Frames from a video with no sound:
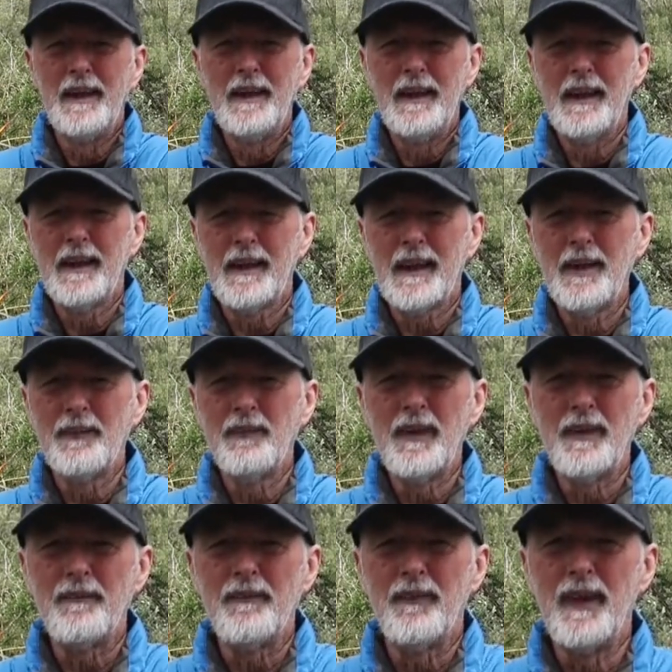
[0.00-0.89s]
it can
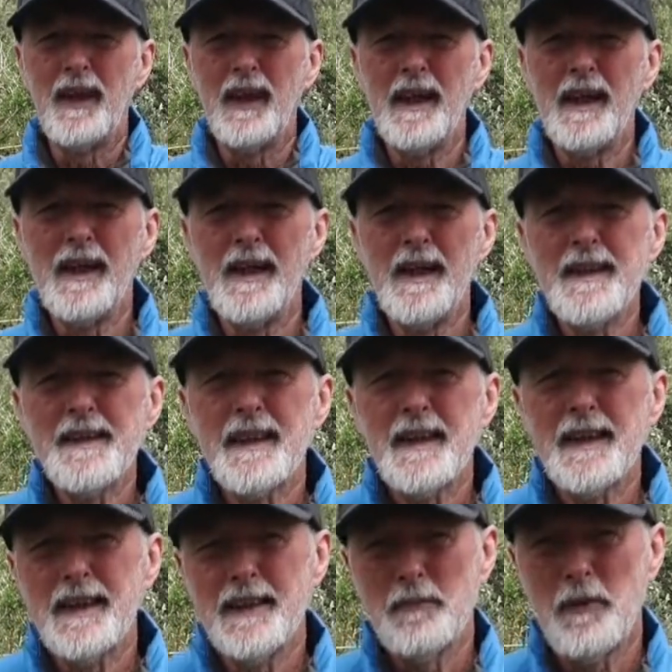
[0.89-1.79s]
rip really
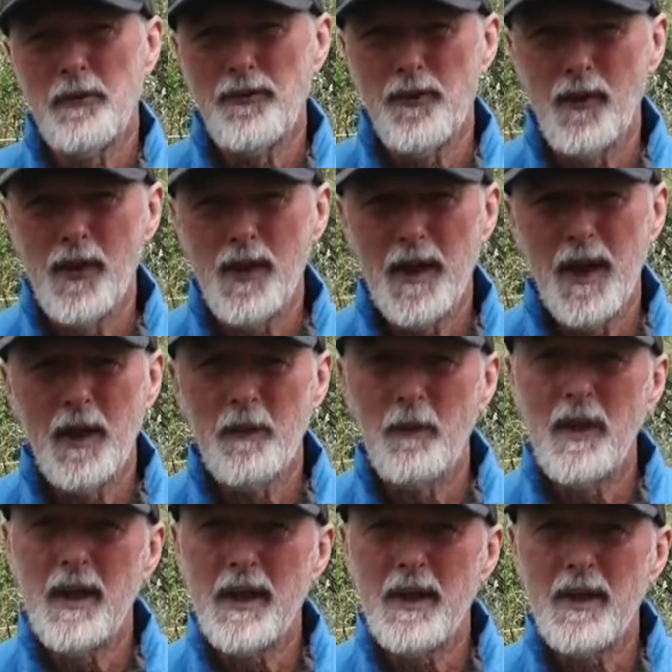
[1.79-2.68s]
easily. Before you know
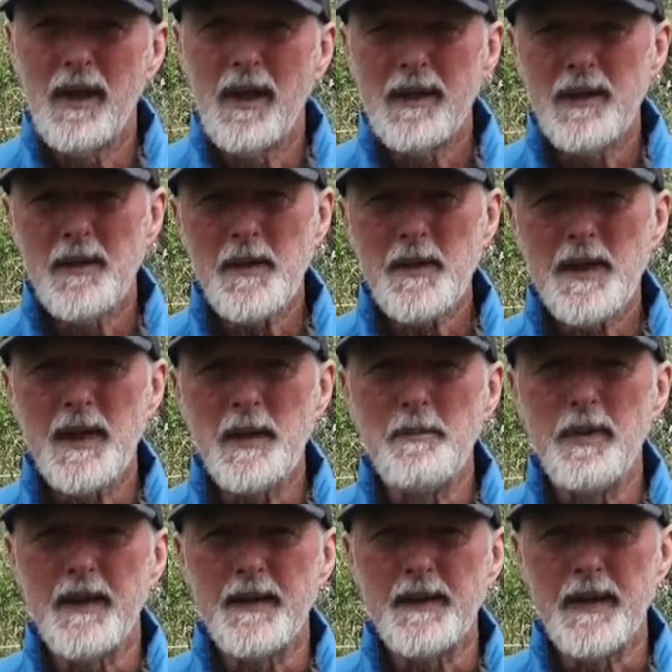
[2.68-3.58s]
where you are, you'll see
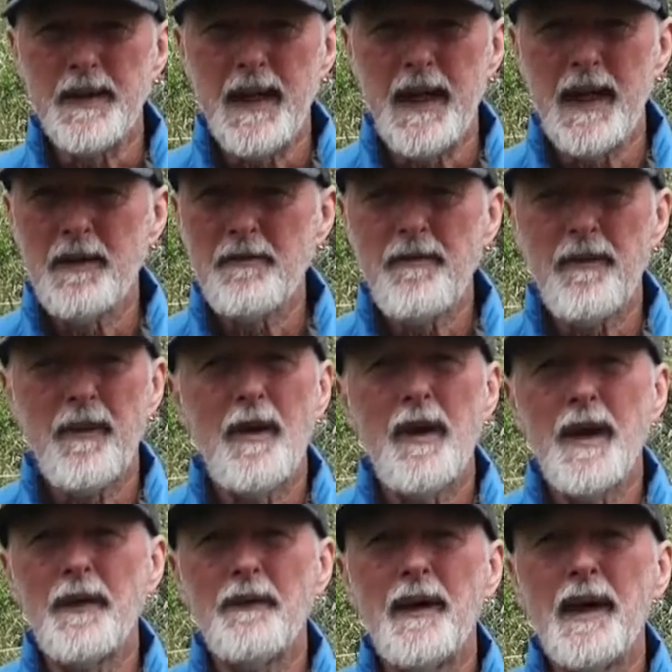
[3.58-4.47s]
bits of down
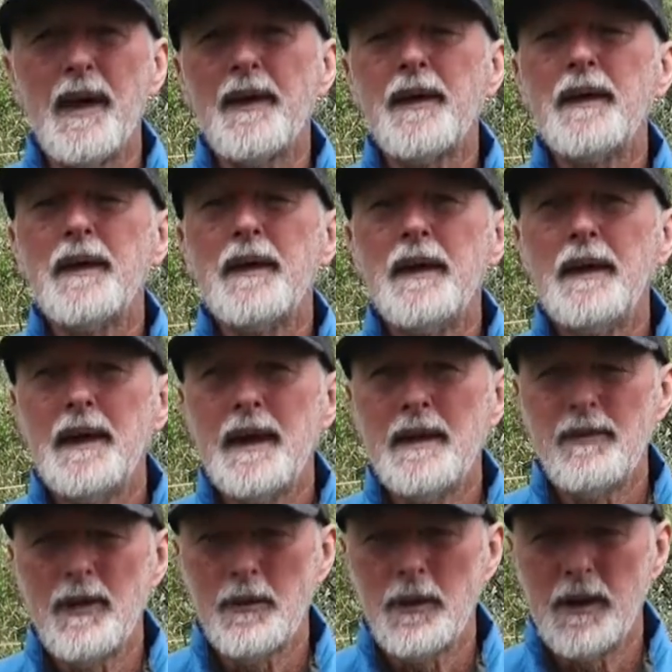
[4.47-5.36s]
flying around
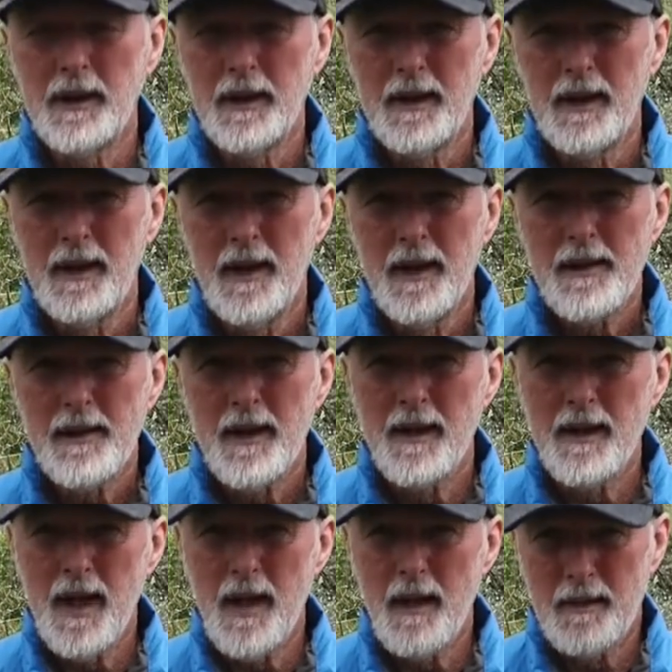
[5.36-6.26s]
everywhere. So
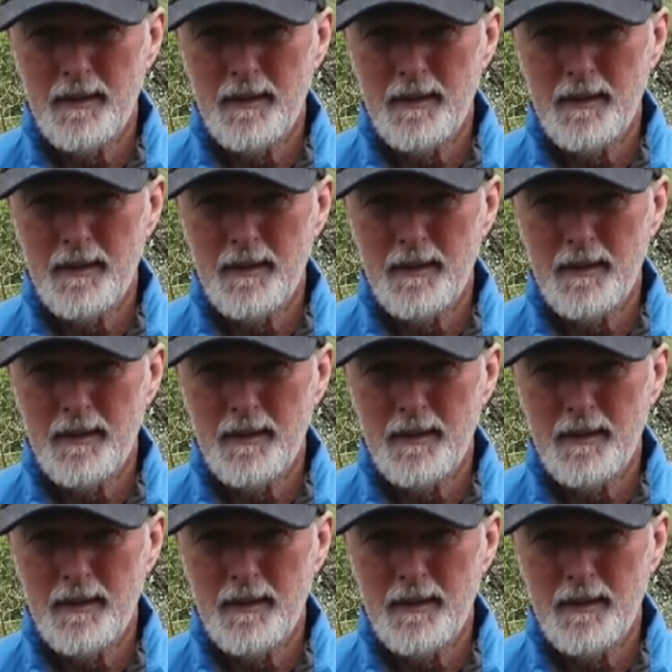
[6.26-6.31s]
yeah,